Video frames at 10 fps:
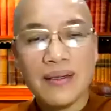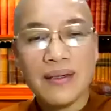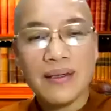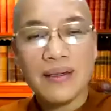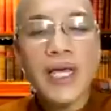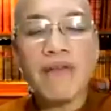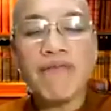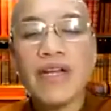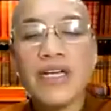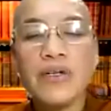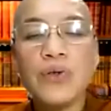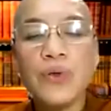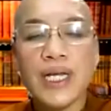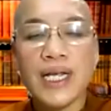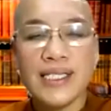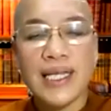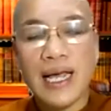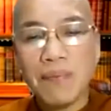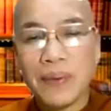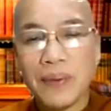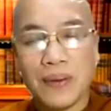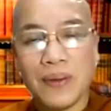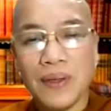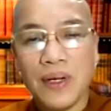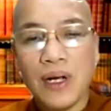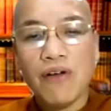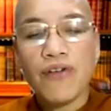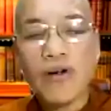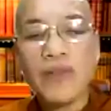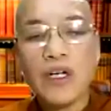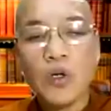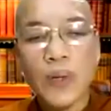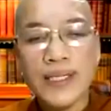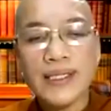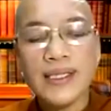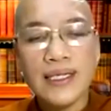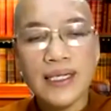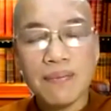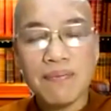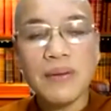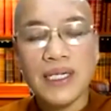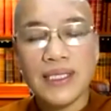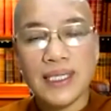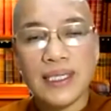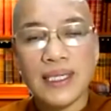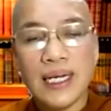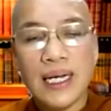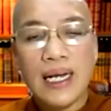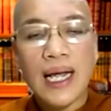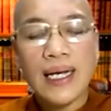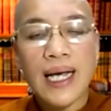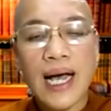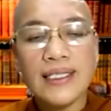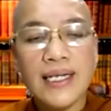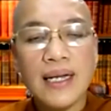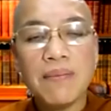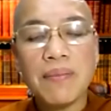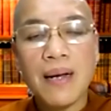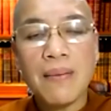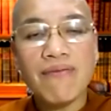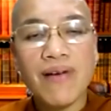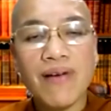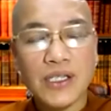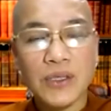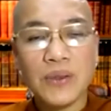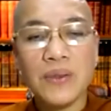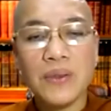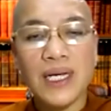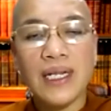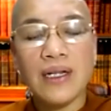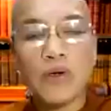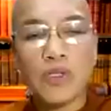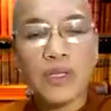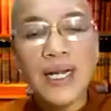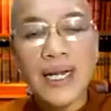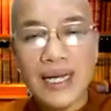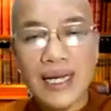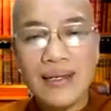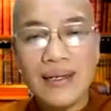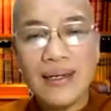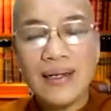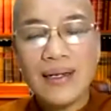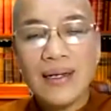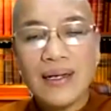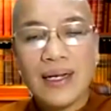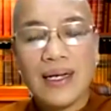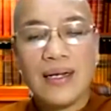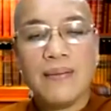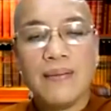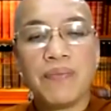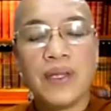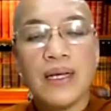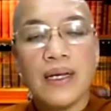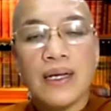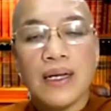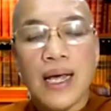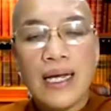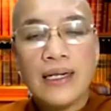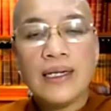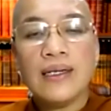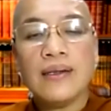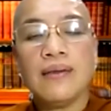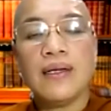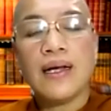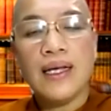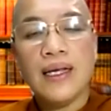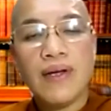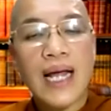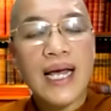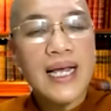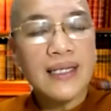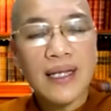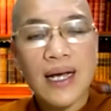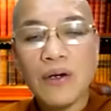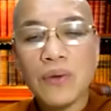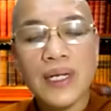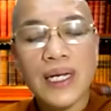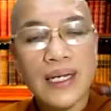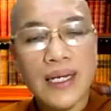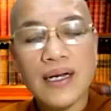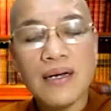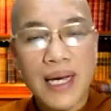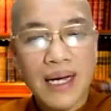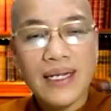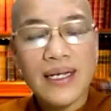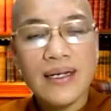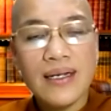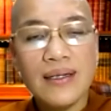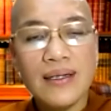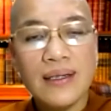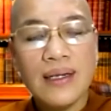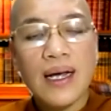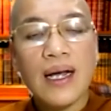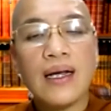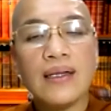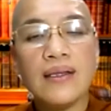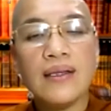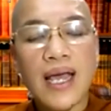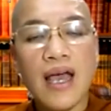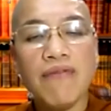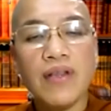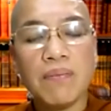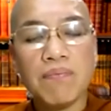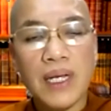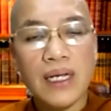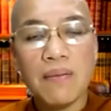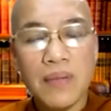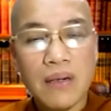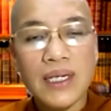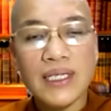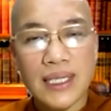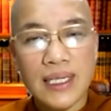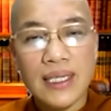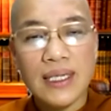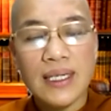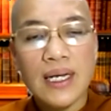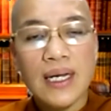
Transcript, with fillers: because we have very good example from the Western community, like Ajahn Brahmavamso in Australia, um, and uh, even Ayya Tathaaloka in America. Uh, they have the big community,